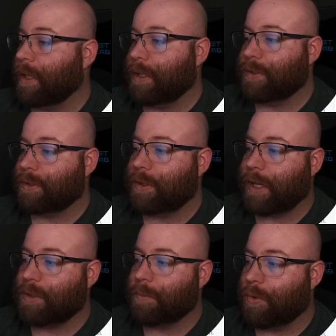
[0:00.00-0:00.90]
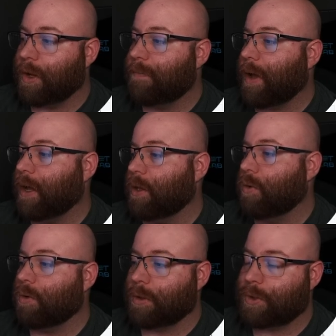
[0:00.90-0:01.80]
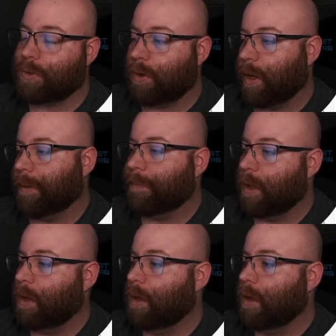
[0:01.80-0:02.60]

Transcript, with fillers: It takes a boolean value or string